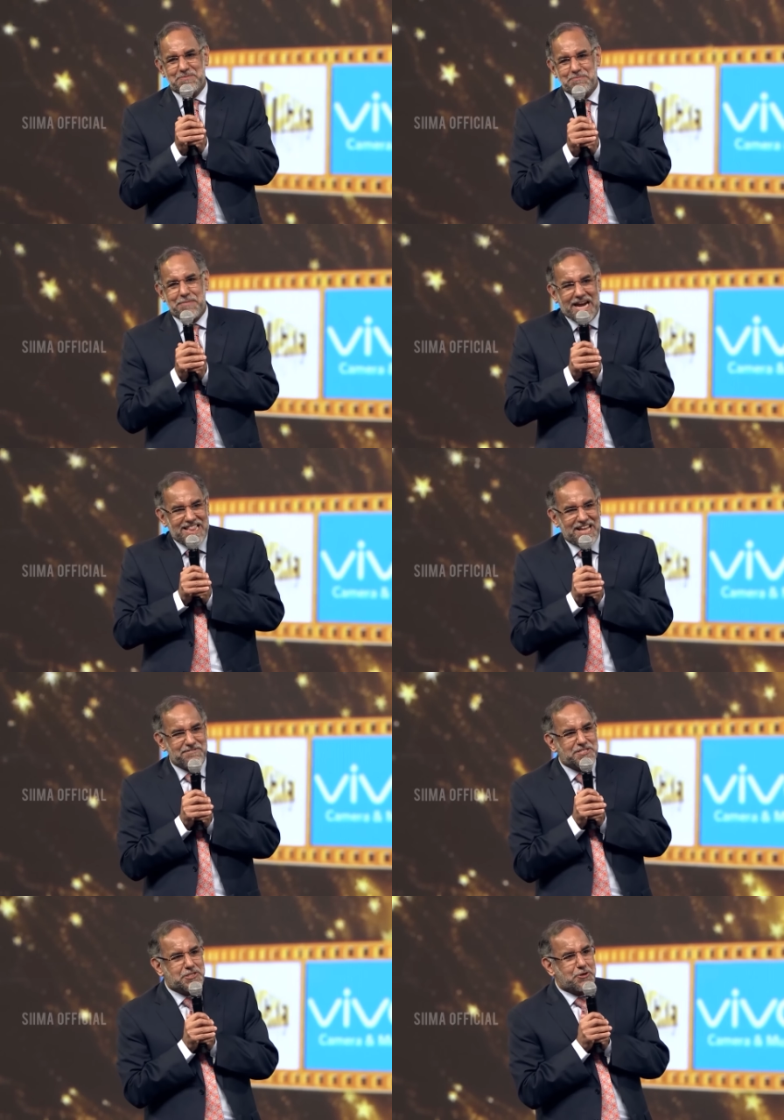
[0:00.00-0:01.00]
my love
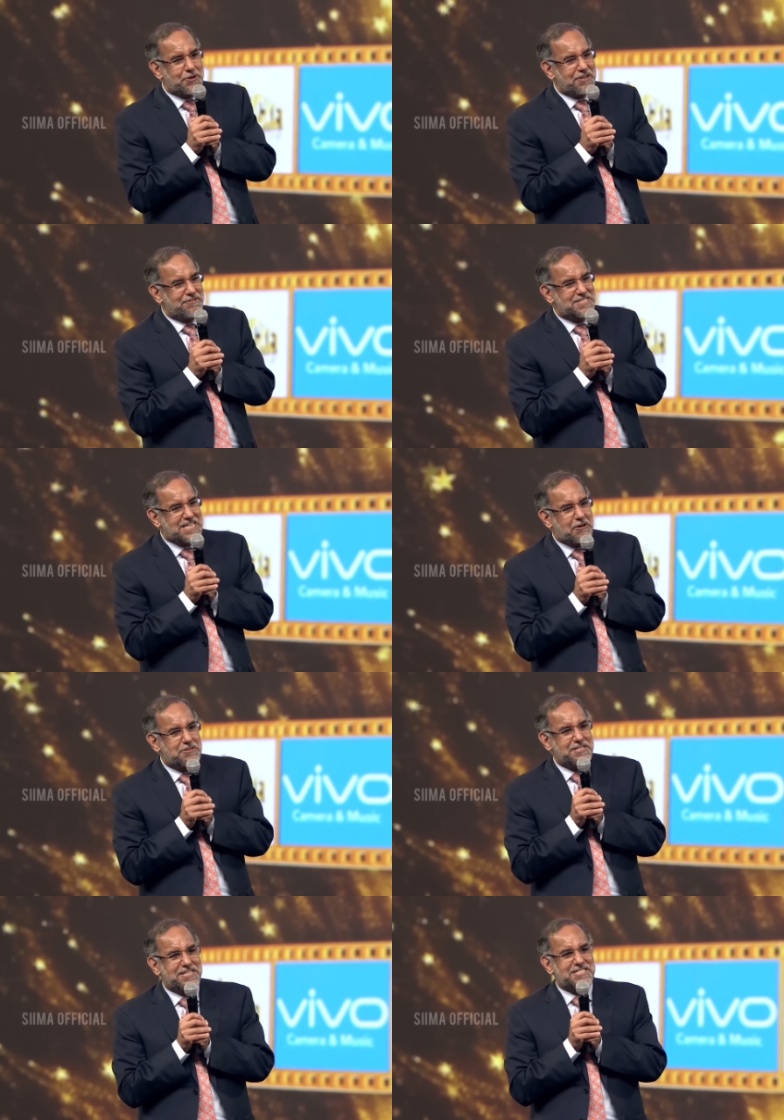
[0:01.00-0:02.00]
story with South
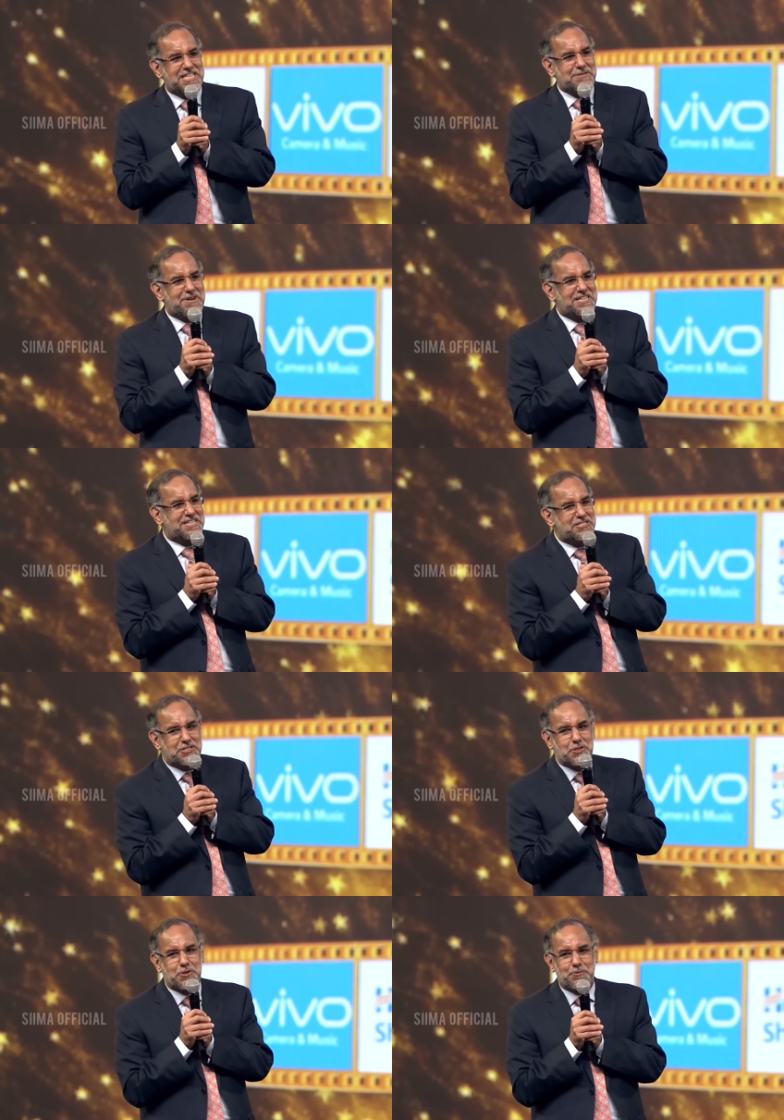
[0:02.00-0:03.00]
Indian cinema
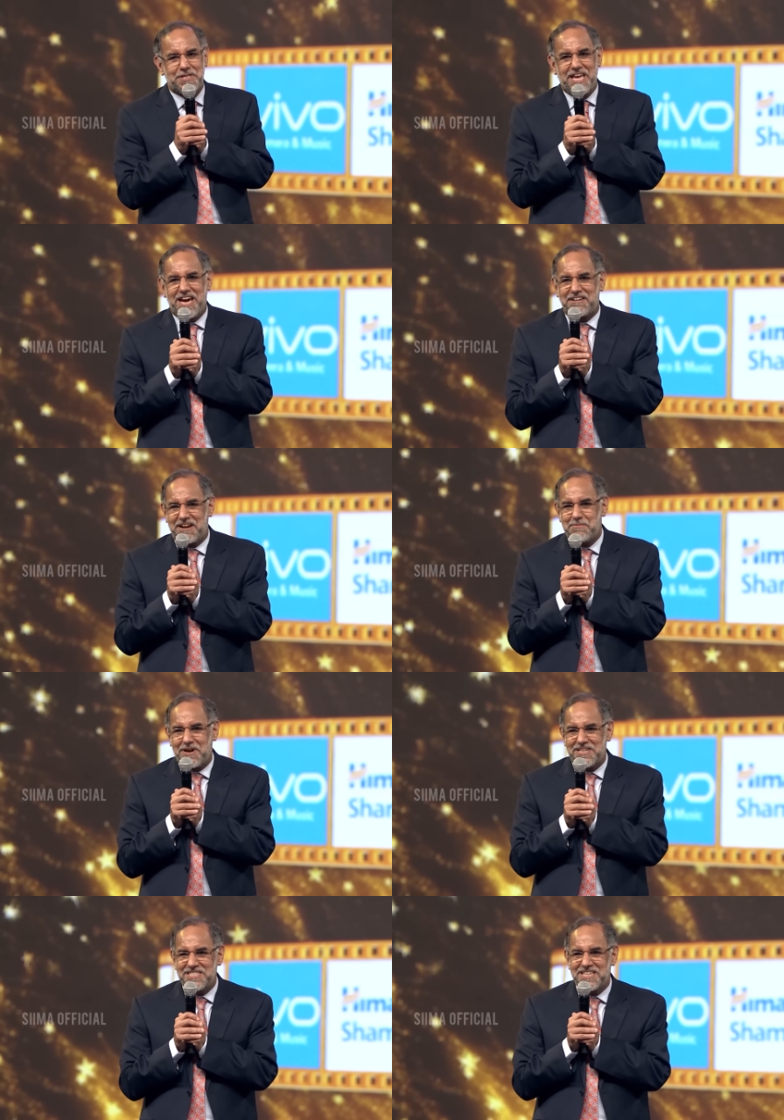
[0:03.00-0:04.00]
continued with A.R.
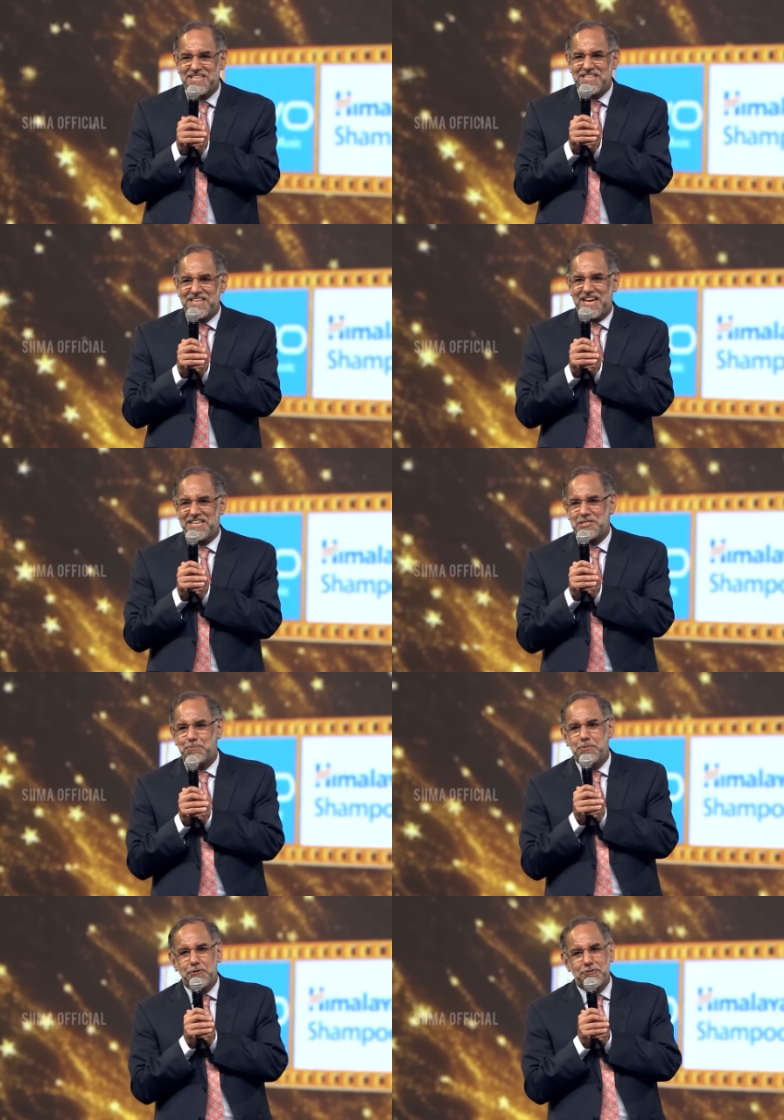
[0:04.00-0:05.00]
Rahman and his
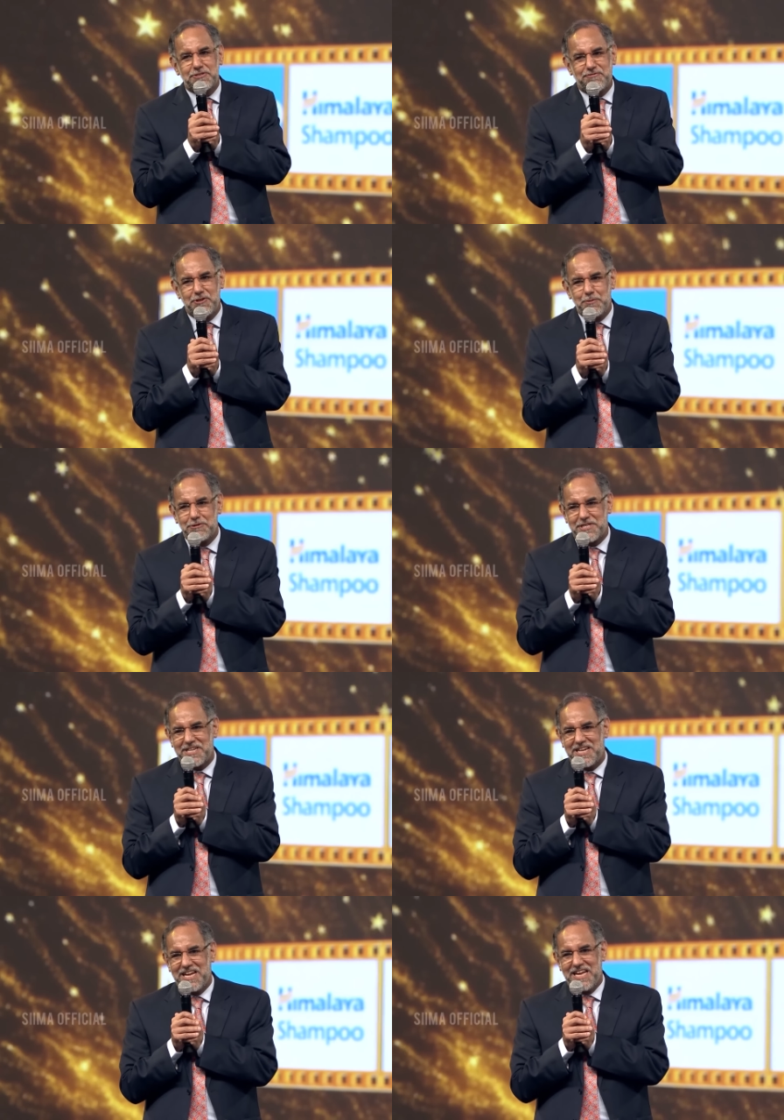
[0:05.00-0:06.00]
beautiful music.